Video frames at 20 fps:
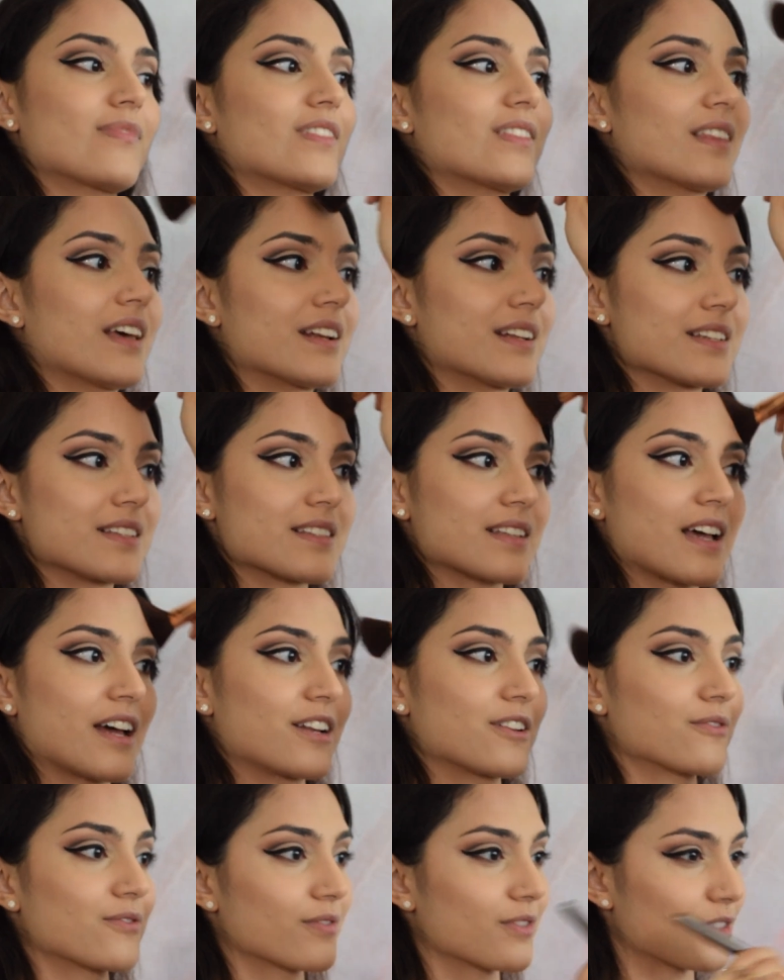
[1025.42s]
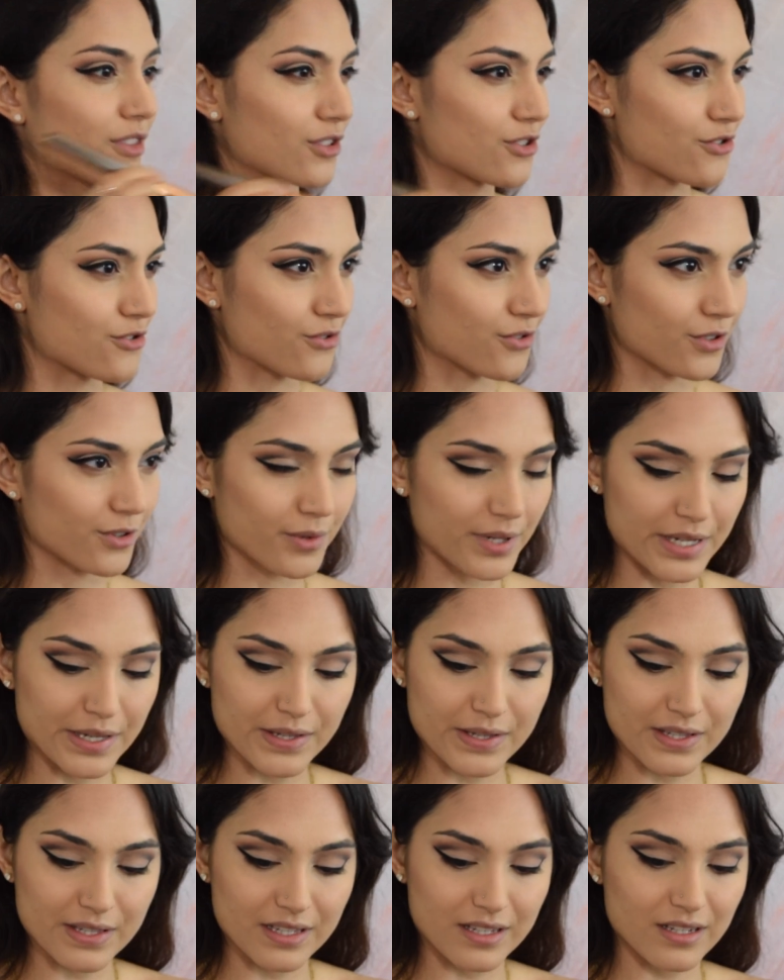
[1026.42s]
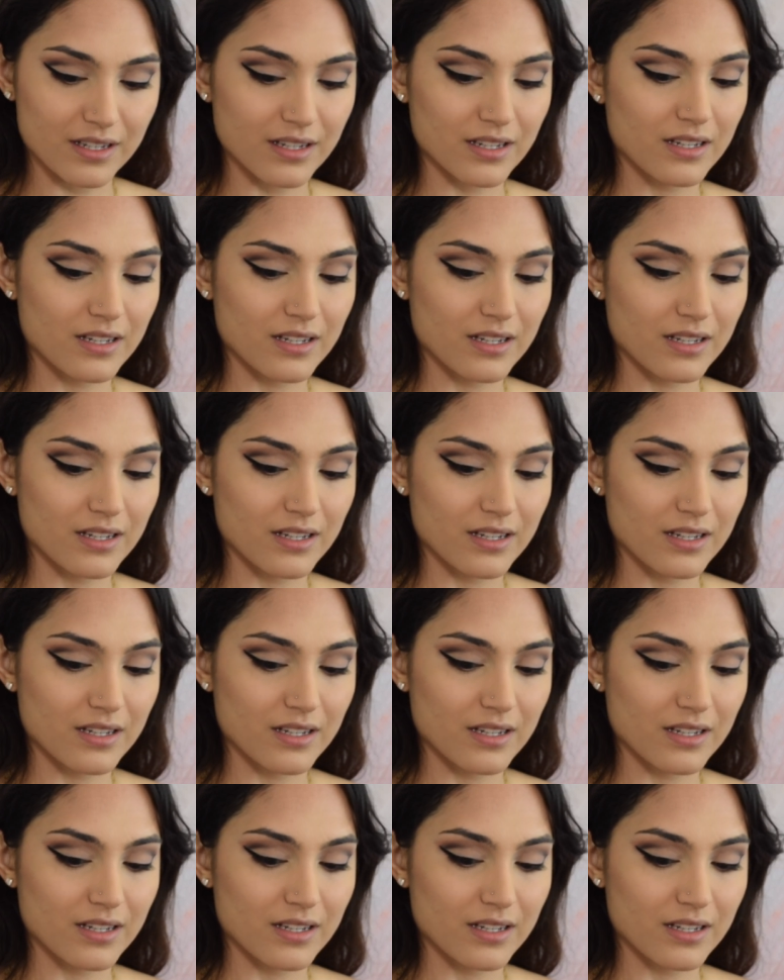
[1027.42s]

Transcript: that is kind of the truest